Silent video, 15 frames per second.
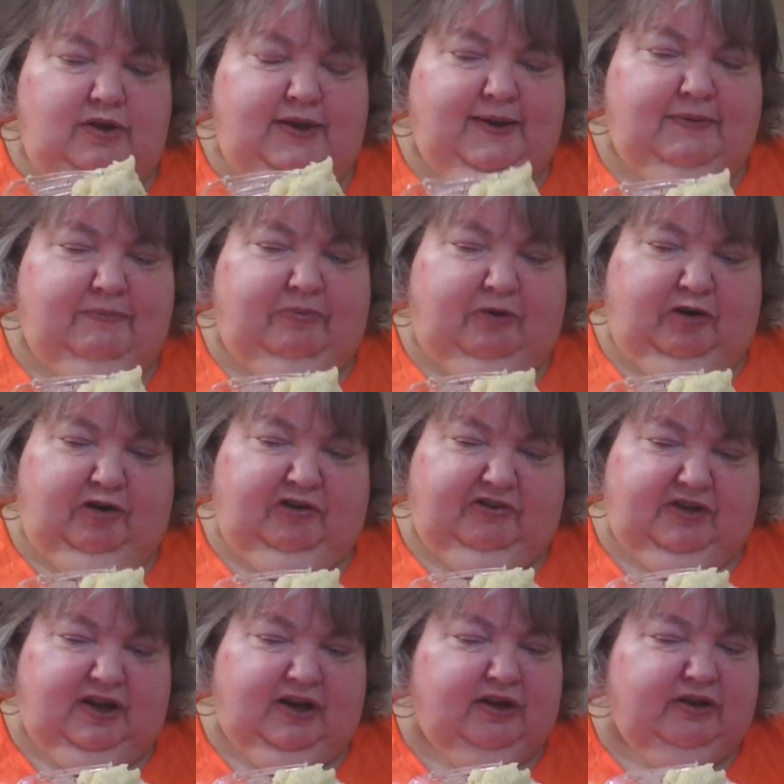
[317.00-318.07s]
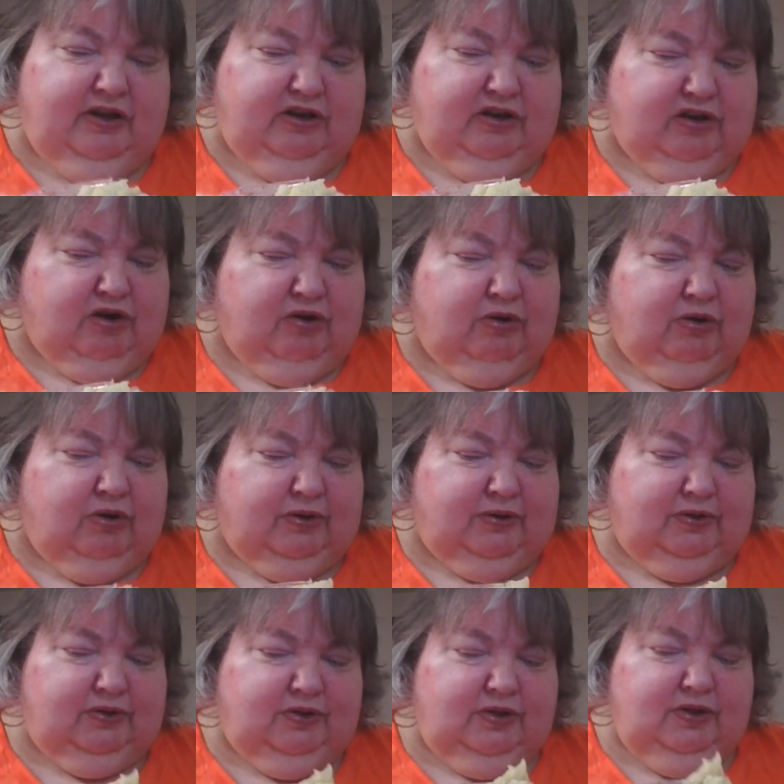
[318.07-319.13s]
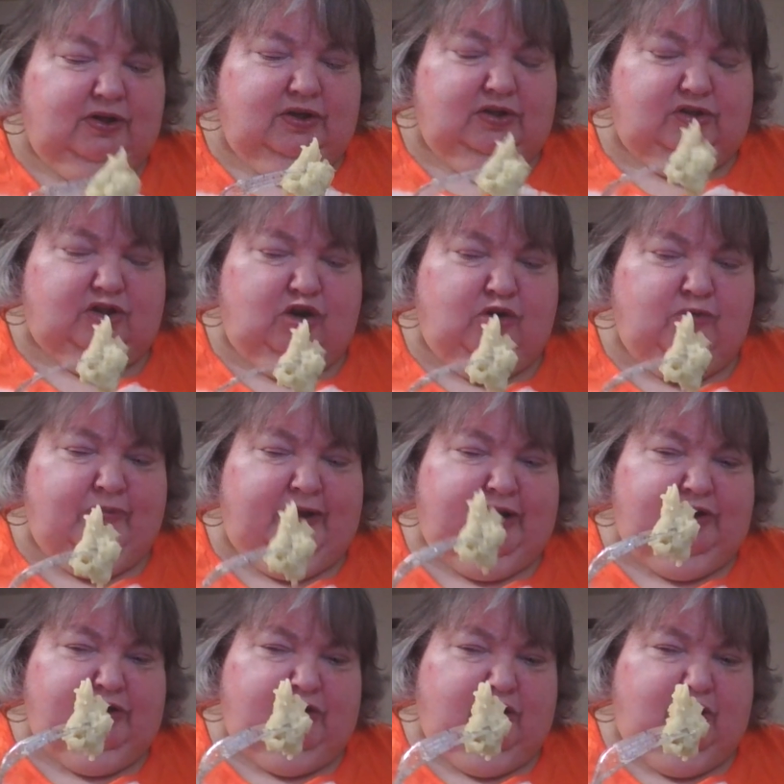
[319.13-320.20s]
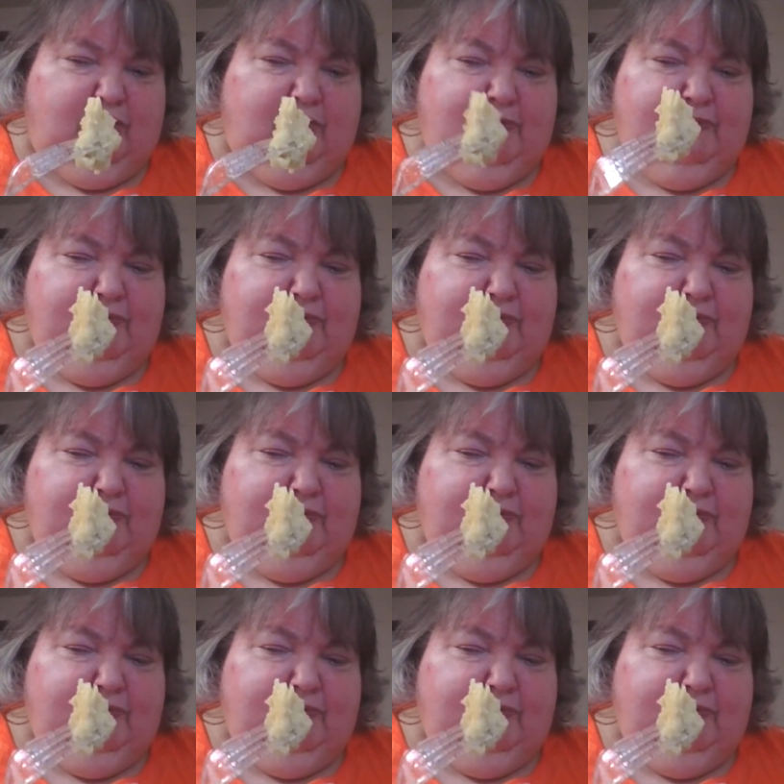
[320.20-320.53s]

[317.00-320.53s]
in person, the dough. It's homemade dough,